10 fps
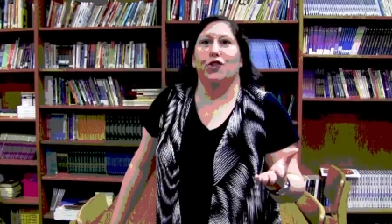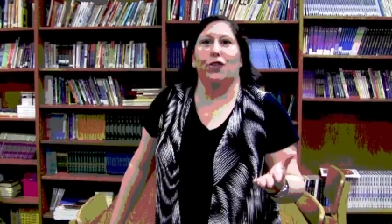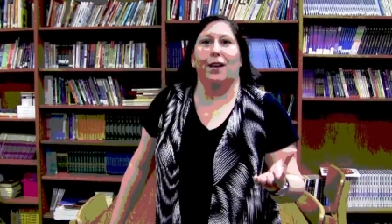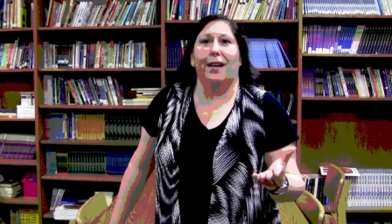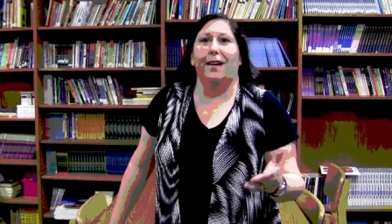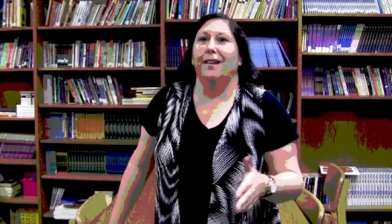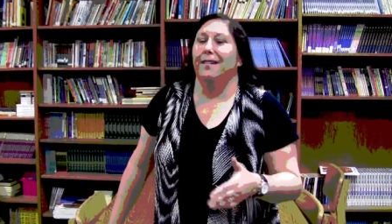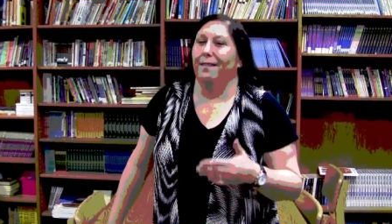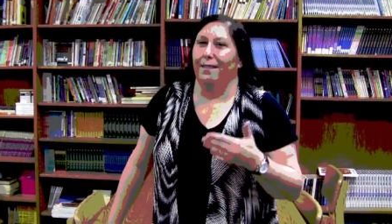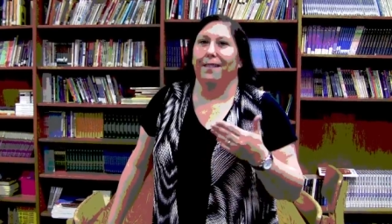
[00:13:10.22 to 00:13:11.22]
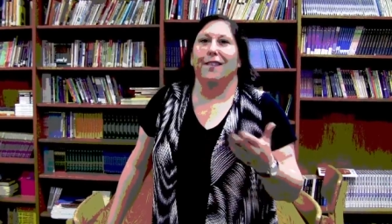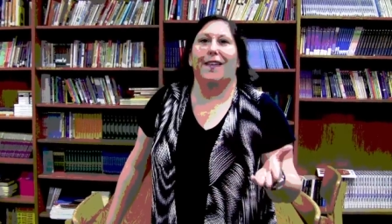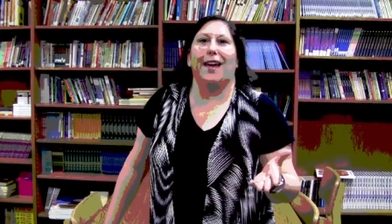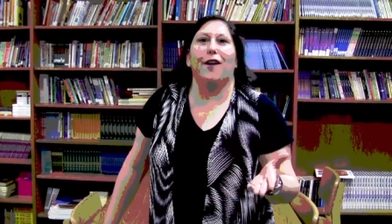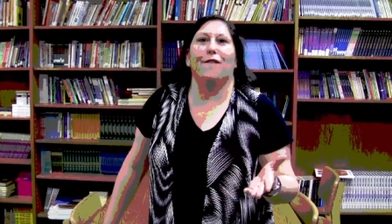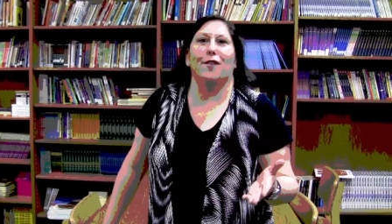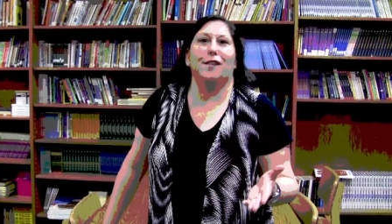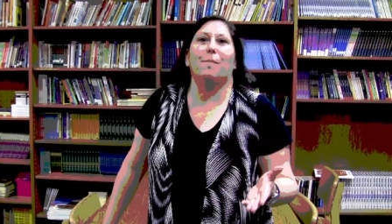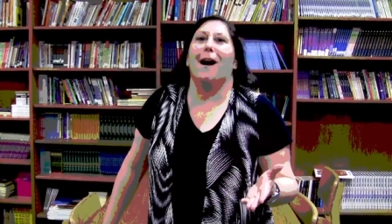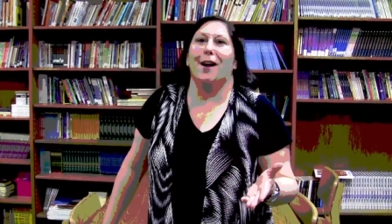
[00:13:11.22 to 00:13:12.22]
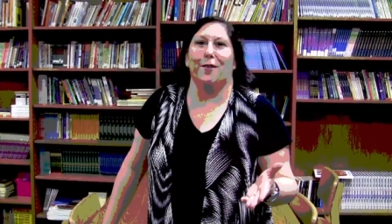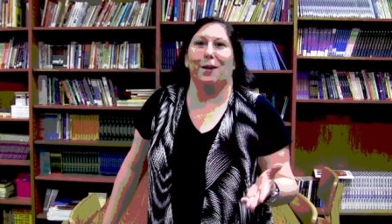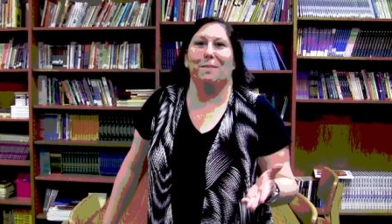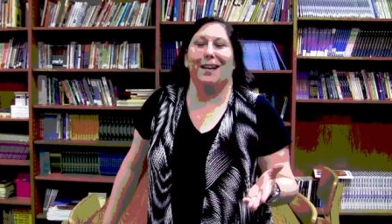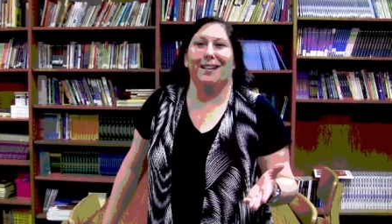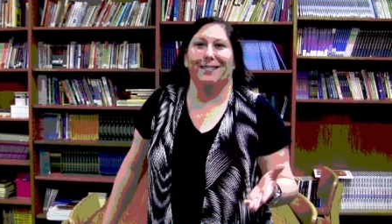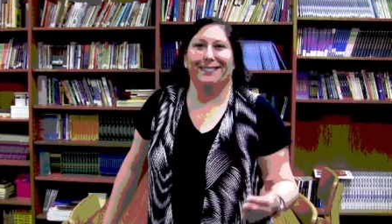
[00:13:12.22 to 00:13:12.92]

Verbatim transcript: Judy, Thank you for inspiring me.